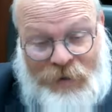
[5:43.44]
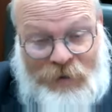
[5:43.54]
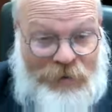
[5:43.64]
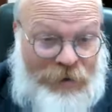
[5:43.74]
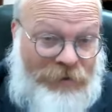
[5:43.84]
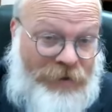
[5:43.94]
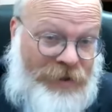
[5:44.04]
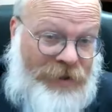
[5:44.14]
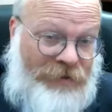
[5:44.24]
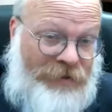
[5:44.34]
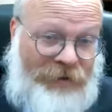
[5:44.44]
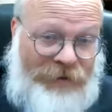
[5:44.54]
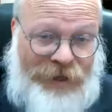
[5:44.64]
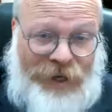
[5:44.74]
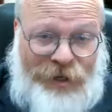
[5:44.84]
because we don't see, we
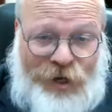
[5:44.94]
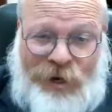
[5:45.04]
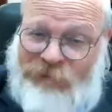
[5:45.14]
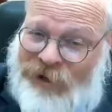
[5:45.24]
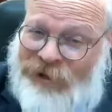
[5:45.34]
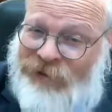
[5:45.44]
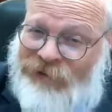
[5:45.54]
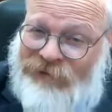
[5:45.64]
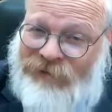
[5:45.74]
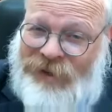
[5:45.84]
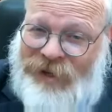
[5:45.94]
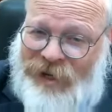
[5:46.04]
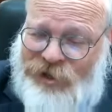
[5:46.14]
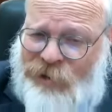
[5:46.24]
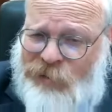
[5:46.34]
don't see Hashem, right?
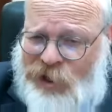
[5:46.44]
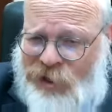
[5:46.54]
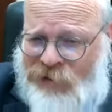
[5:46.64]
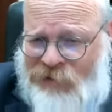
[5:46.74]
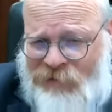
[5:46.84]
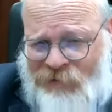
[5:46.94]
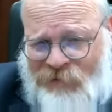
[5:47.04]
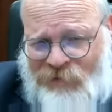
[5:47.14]
Hashem is hidden.